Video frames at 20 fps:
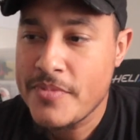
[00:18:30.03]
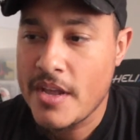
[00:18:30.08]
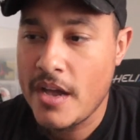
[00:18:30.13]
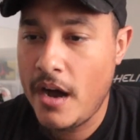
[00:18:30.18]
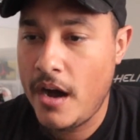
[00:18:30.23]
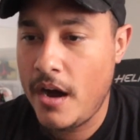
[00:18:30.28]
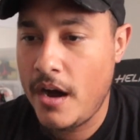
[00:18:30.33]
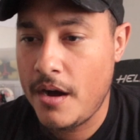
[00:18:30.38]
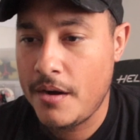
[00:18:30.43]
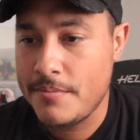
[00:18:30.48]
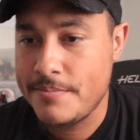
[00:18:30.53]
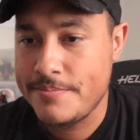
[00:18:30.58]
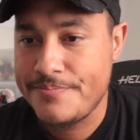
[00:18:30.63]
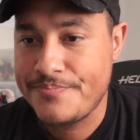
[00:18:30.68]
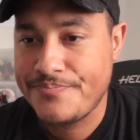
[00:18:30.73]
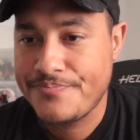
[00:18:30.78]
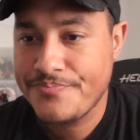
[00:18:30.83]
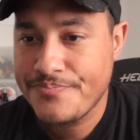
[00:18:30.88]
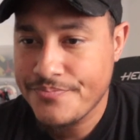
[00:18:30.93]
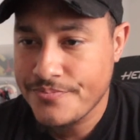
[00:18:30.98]

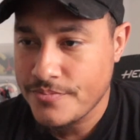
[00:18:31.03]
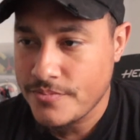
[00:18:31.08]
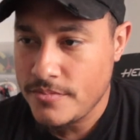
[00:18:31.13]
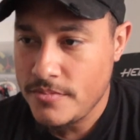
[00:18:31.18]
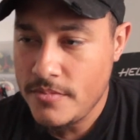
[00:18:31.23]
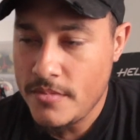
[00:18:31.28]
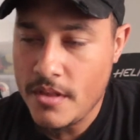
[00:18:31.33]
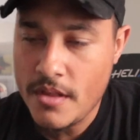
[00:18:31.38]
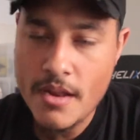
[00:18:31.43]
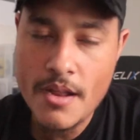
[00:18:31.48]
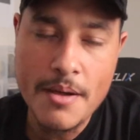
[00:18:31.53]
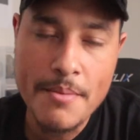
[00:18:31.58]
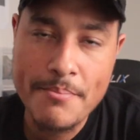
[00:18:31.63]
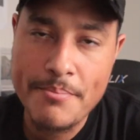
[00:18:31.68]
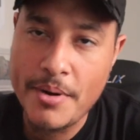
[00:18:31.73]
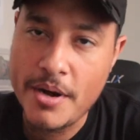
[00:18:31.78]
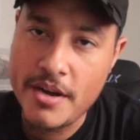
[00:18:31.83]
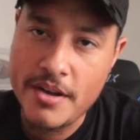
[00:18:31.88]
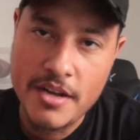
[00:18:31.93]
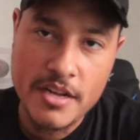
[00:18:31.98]

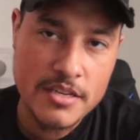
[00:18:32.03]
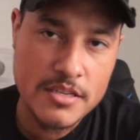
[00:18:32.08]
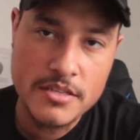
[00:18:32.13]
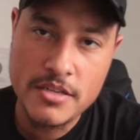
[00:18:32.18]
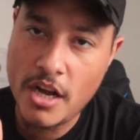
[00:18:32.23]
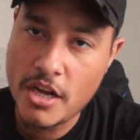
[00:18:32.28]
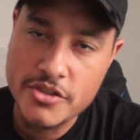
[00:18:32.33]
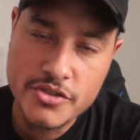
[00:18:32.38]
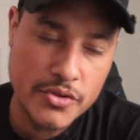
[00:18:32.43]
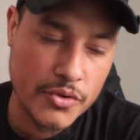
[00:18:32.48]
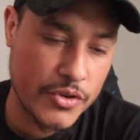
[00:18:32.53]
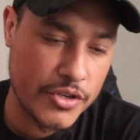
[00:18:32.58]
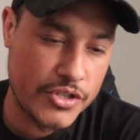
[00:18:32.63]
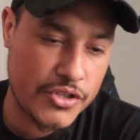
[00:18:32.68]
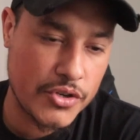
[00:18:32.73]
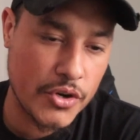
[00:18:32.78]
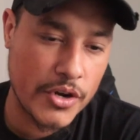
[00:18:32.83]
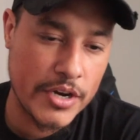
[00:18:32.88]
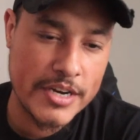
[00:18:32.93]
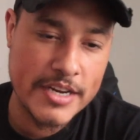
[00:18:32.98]
But long story
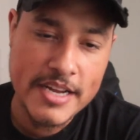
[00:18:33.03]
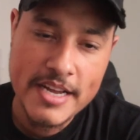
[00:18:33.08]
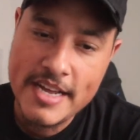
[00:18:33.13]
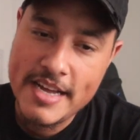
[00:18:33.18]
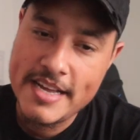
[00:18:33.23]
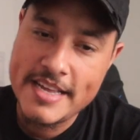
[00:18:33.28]
short,